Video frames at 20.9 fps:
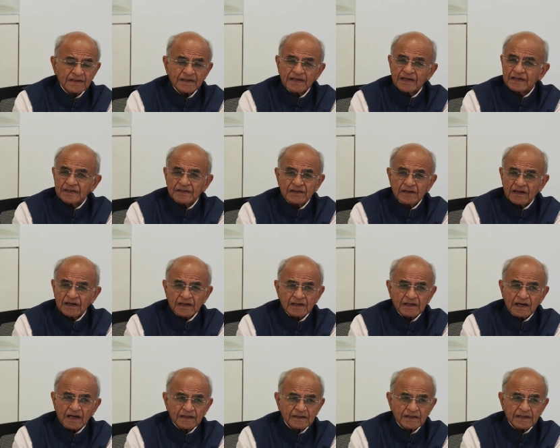Indira
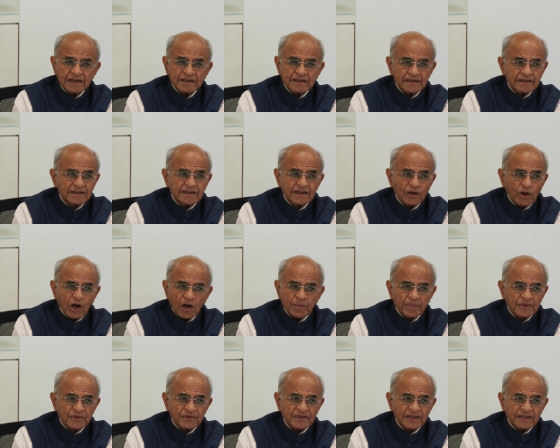Gandhi did the
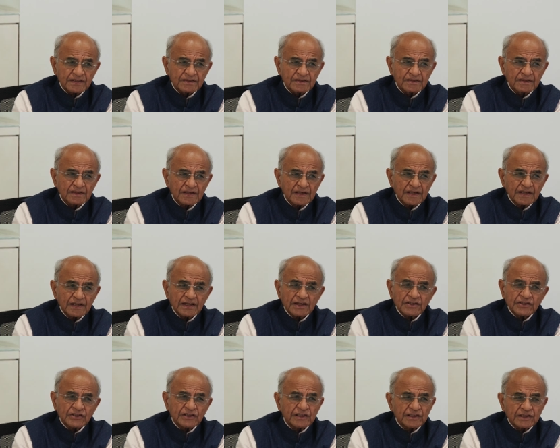opposite.
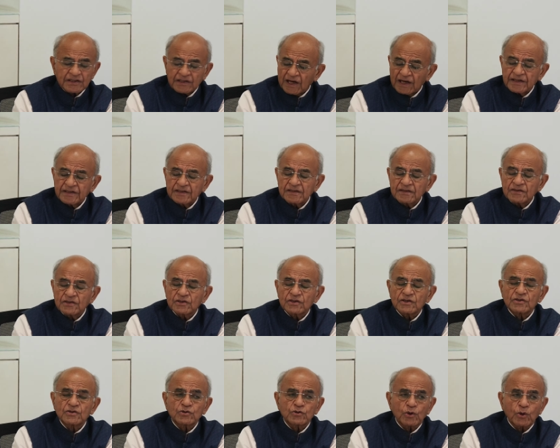She tightened
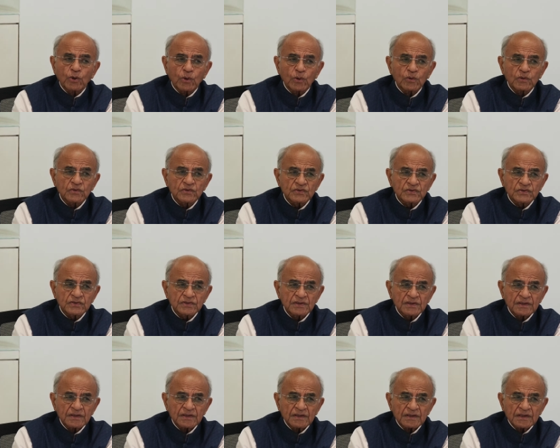controls,
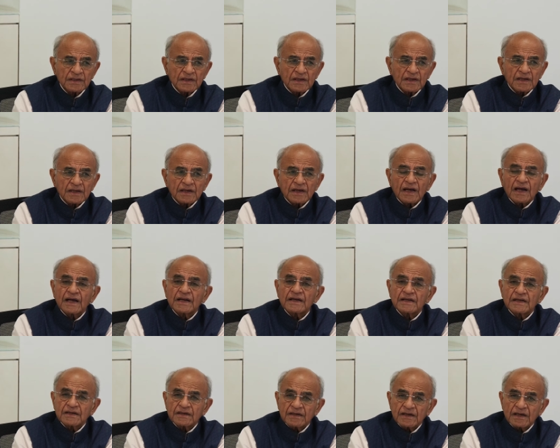and
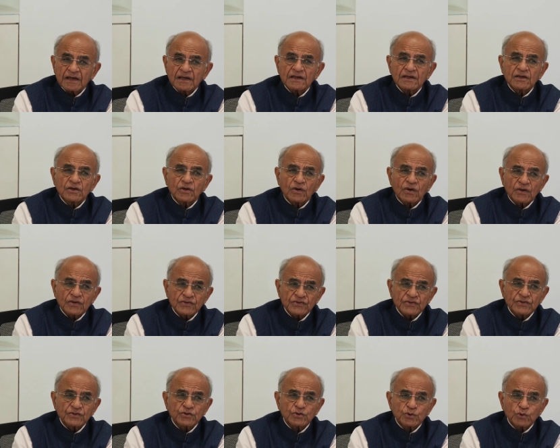India
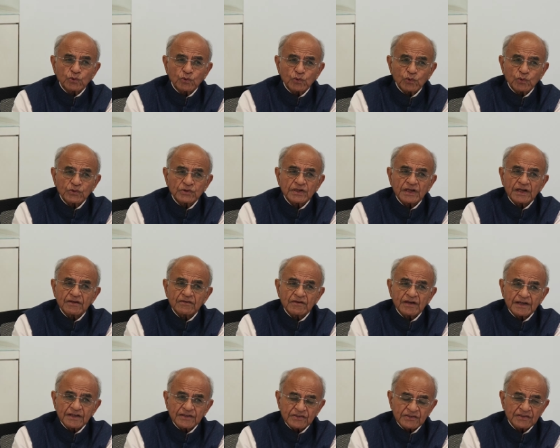lost two
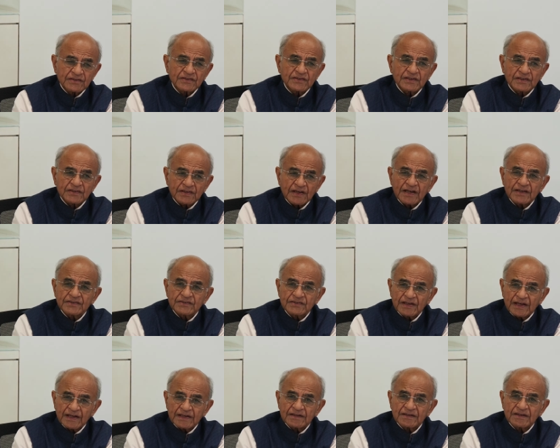generations, as I
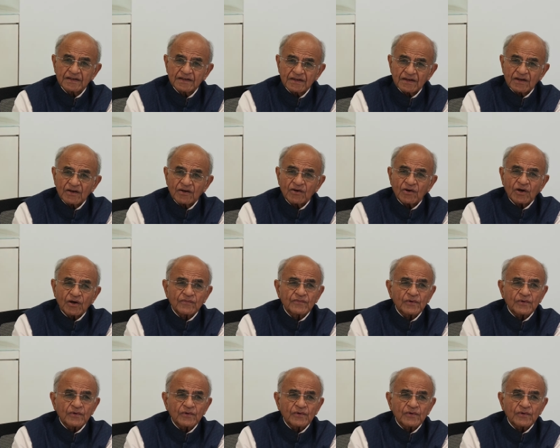said, of